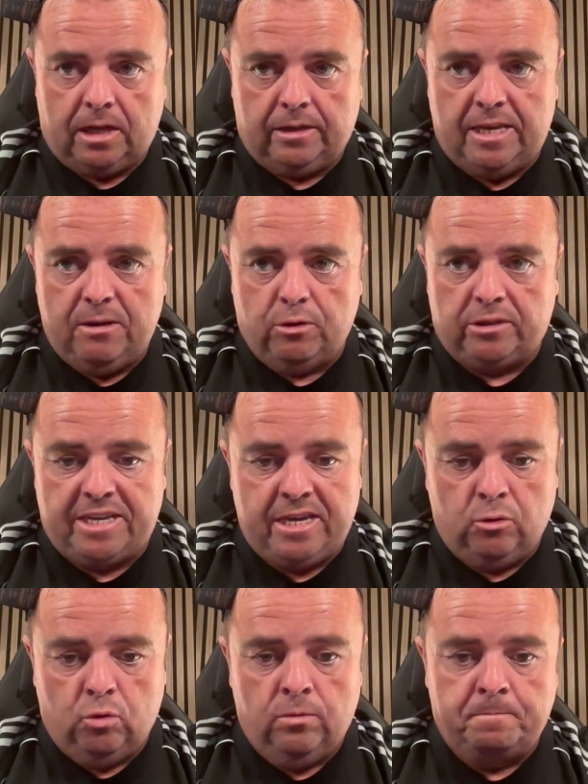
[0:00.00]

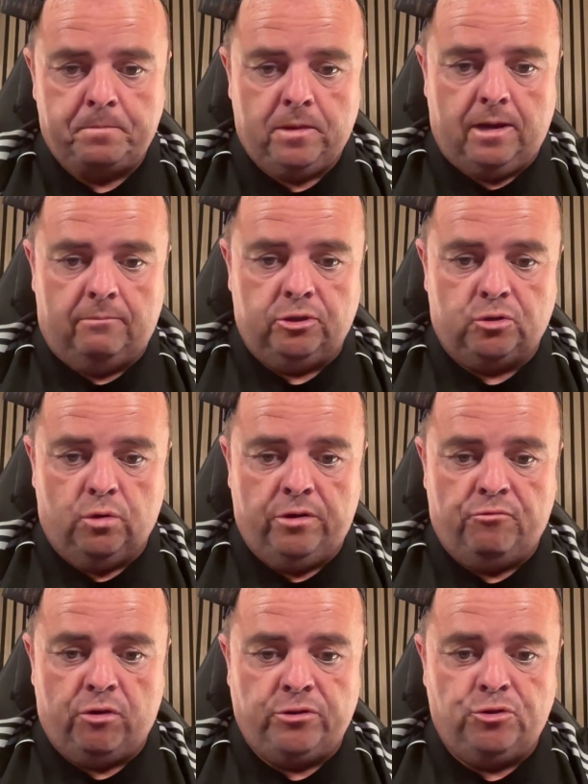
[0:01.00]
KWHero, I'm just going to
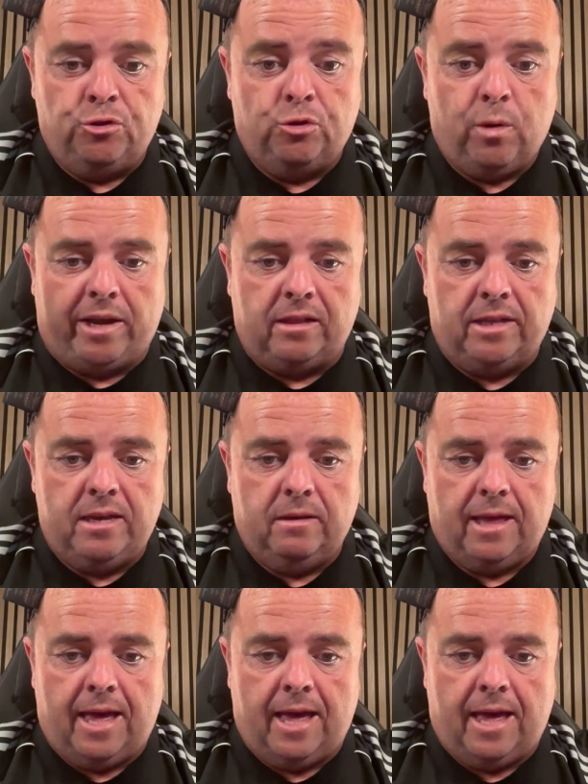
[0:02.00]
run you quickly